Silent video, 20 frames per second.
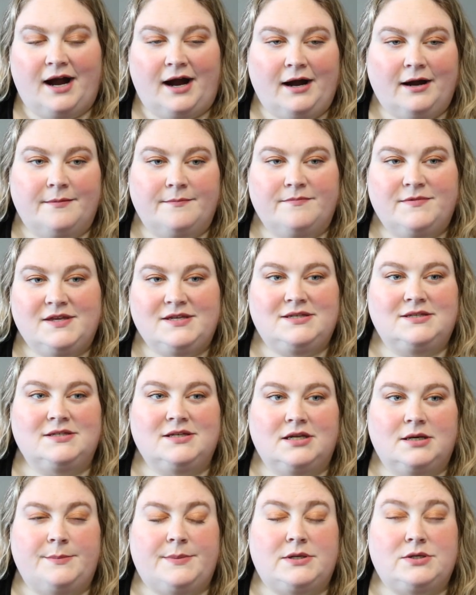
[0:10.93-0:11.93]
Um, this is
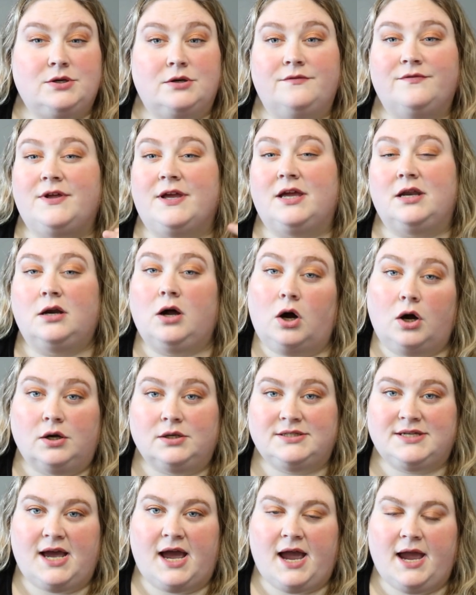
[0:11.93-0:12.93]
going to be sort of like an
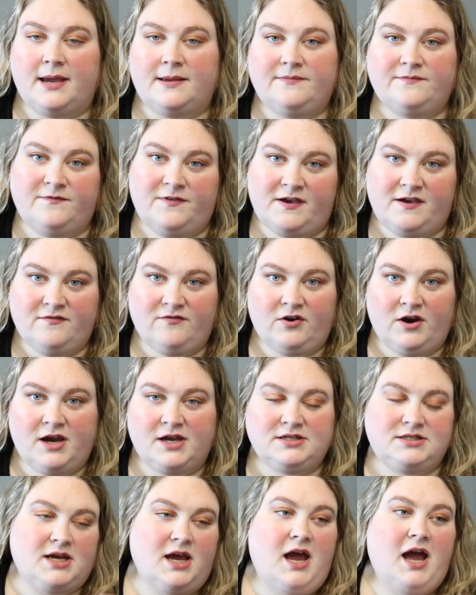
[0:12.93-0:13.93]
all-time
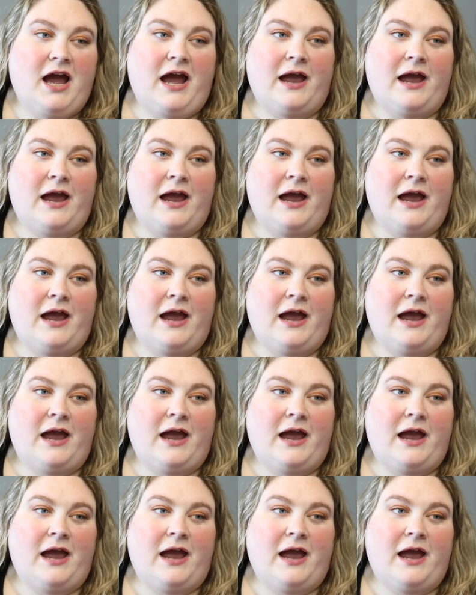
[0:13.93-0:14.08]
favorite.